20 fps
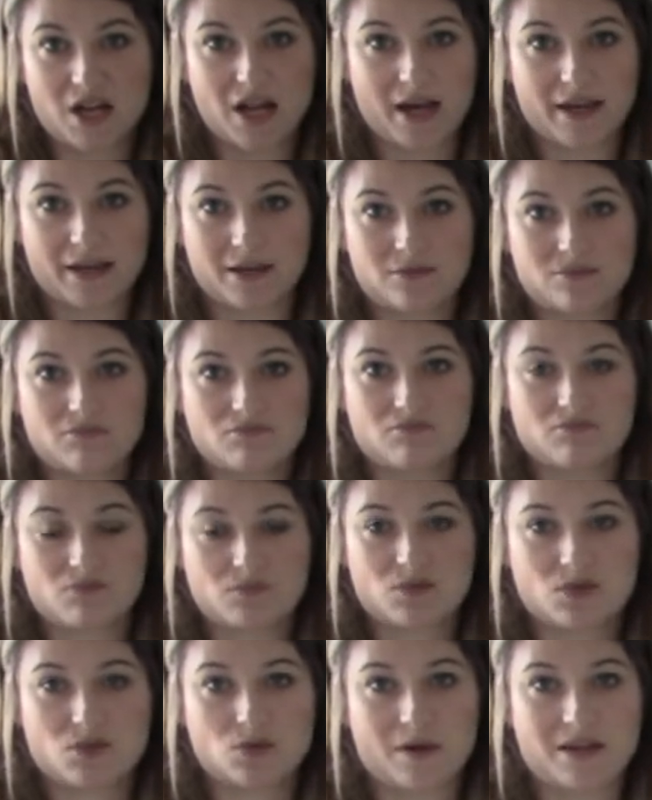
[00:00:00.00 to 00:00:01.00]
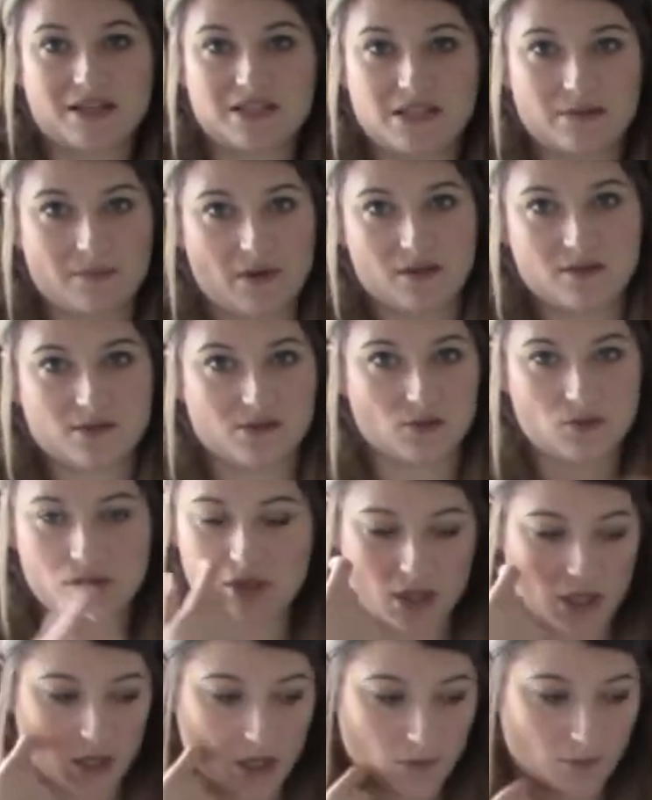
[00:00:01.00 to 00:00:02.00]
like twenty months or
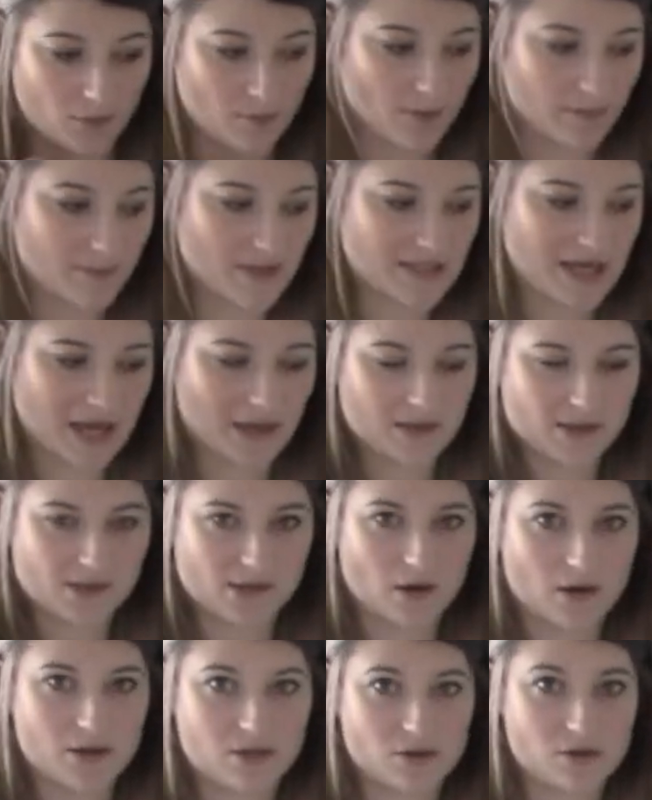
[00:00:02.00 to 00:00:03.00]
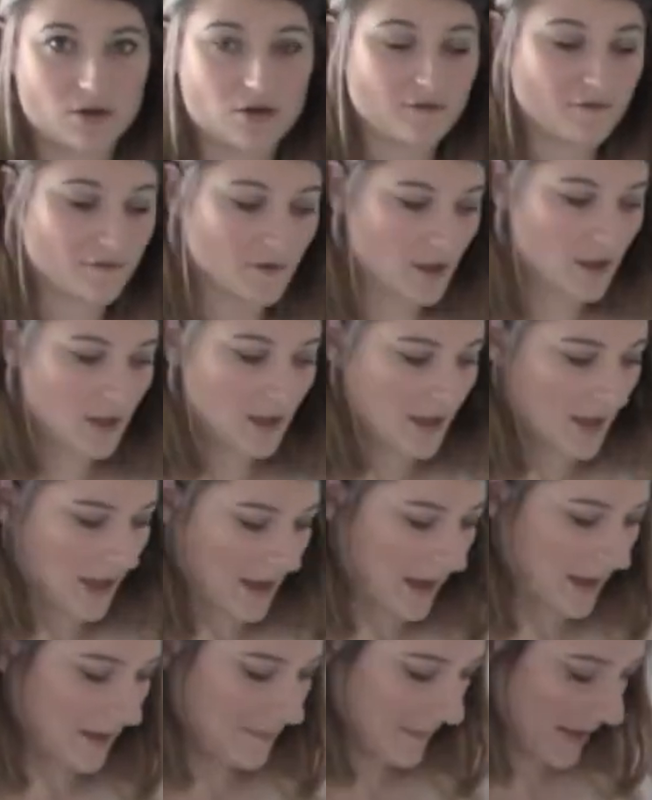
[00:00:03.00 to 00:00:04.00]
two, we'll probably take the side off.
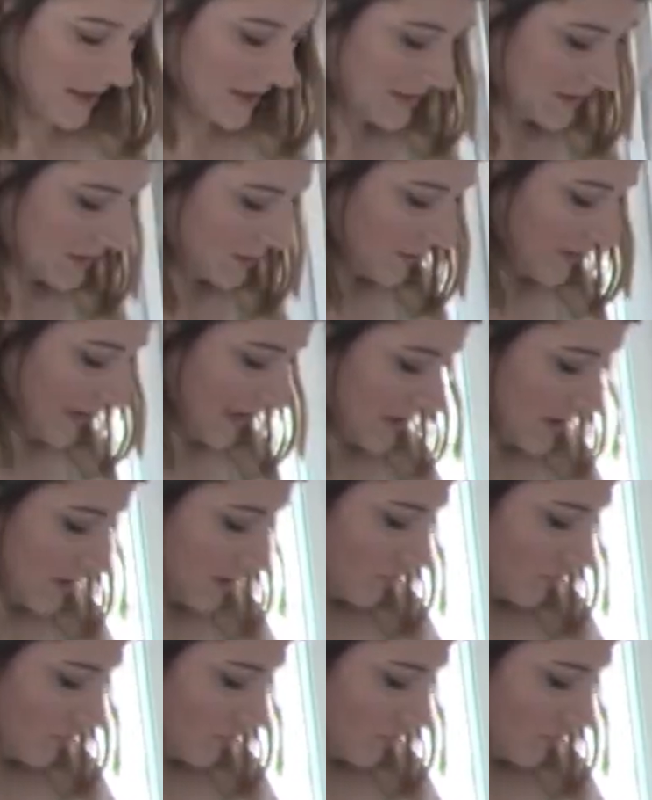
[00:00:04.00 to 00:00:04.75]
Um, and it's got these